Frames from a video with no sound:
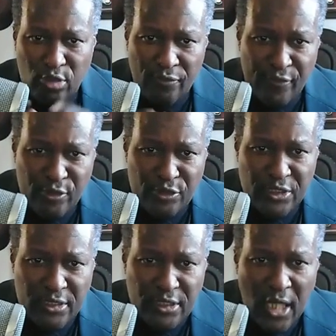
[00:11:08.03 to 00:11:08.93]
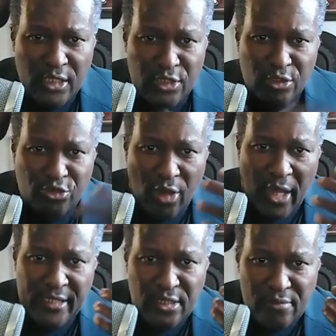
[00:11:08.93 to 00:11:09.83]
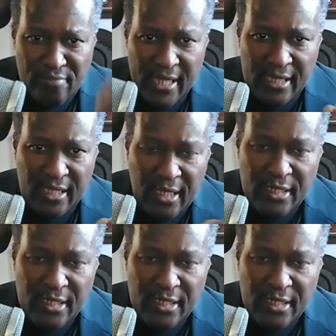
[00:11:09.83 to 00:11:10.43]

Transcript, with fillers: converging to try to make.